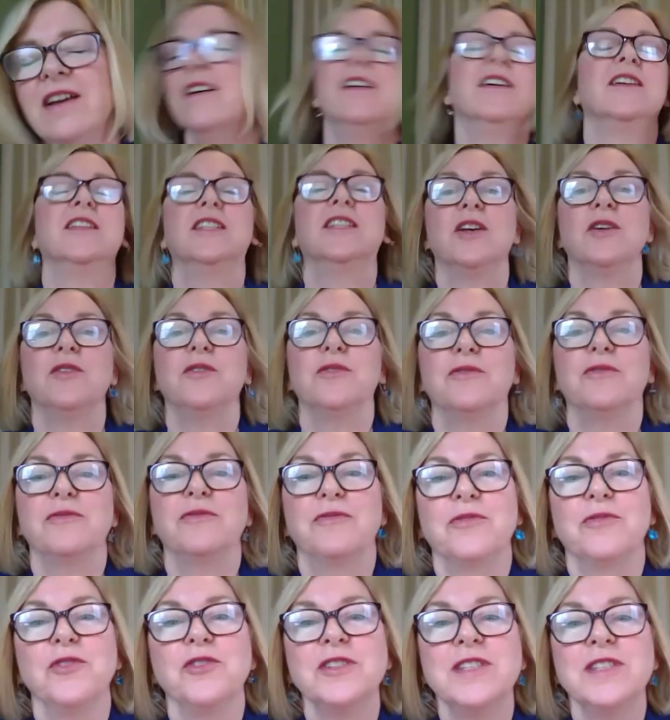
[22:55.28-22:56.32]
So
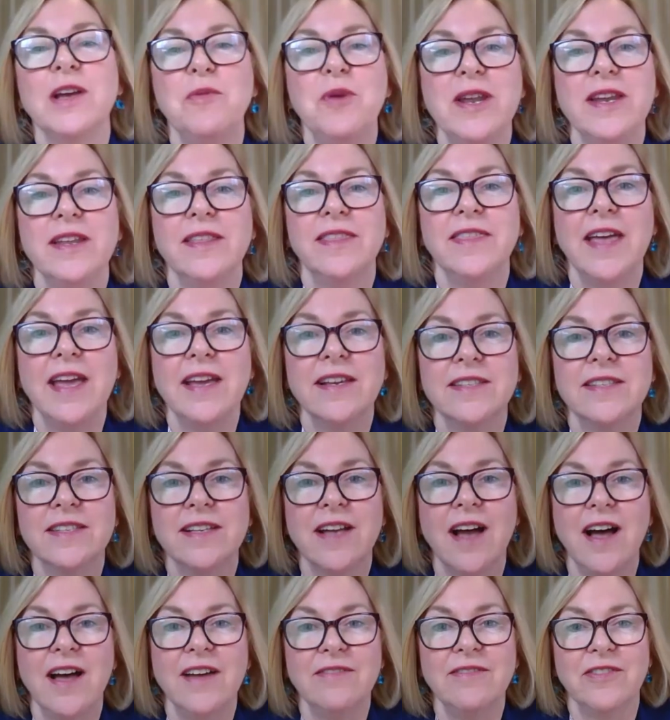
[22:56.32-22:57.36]
first I want to thank
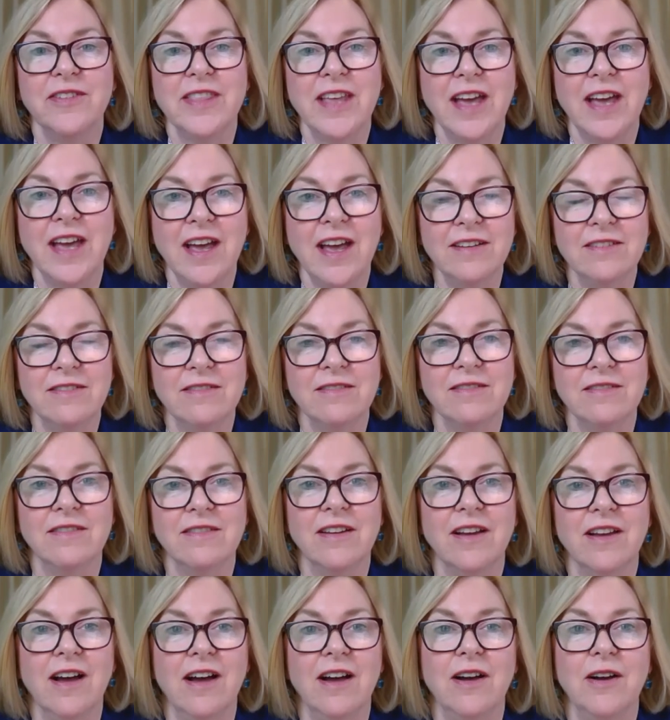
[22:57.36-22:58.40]
Scott for that
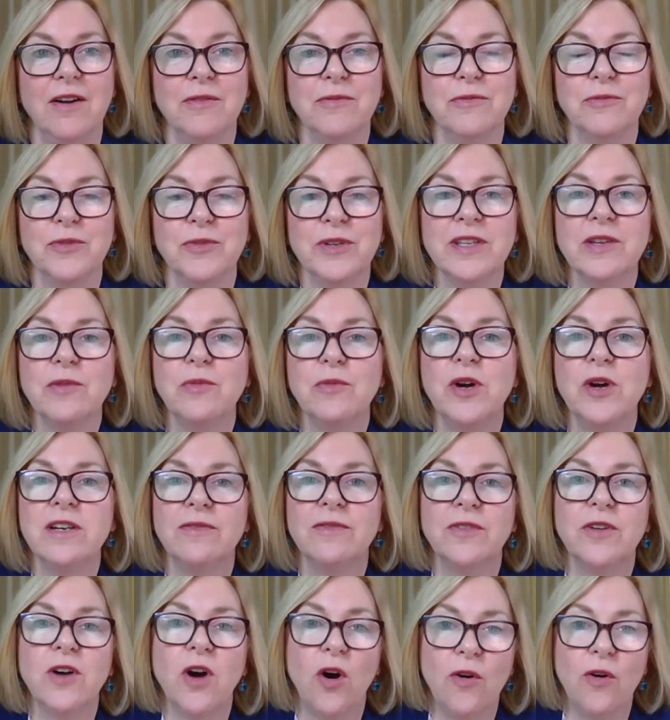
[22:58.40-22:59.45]
uh, really
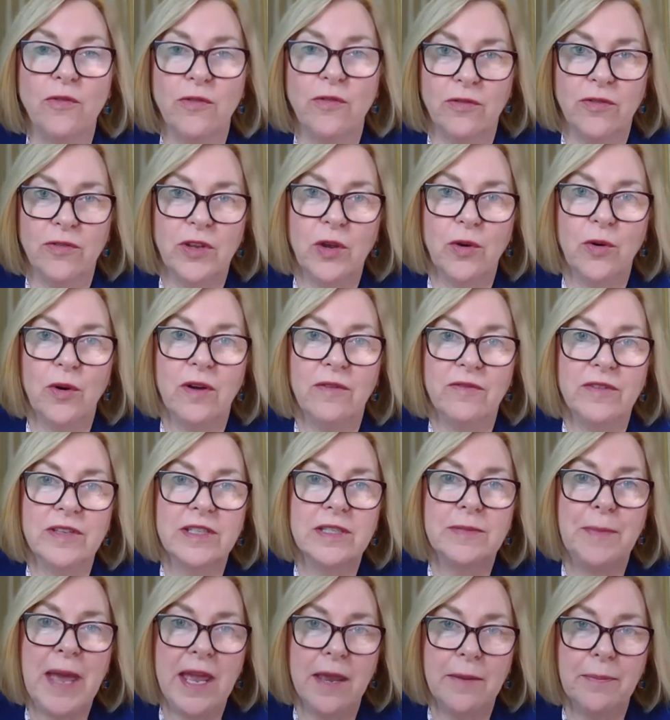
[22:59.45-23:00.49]
wonderful overview of his
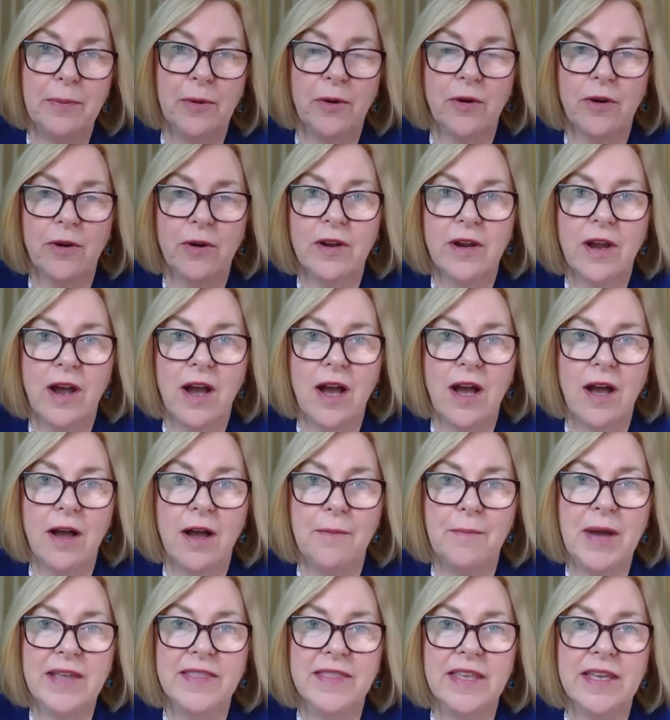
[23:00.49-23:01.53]
paper.
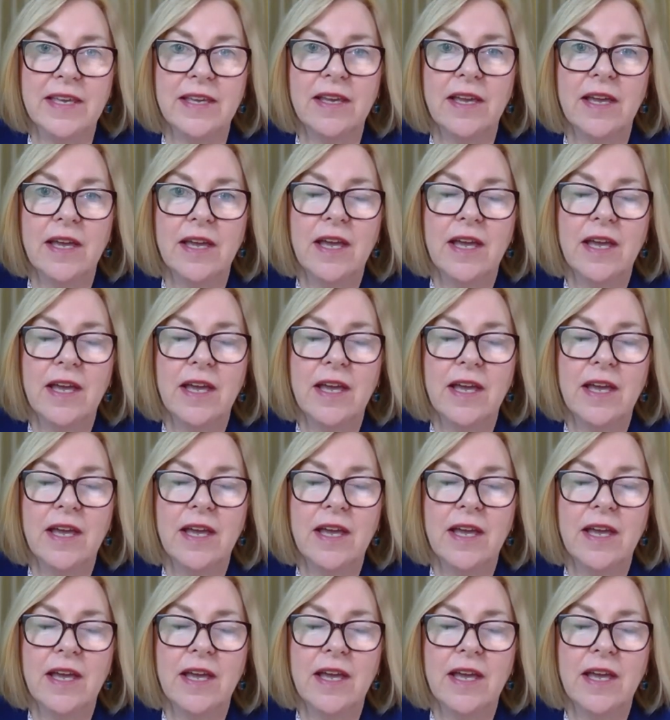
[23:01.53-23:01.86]
Um, I think